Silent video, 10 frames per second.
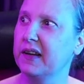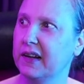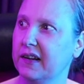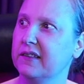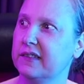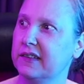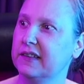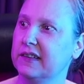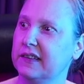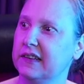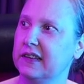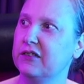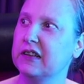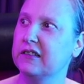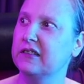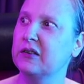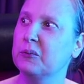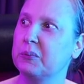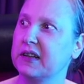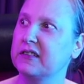Yeah, if it has its
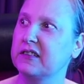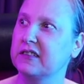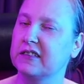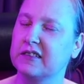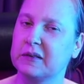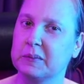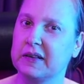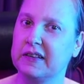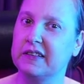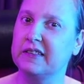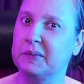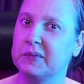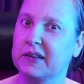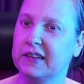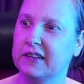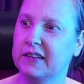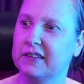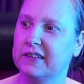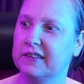own packaging system, then it seems kind of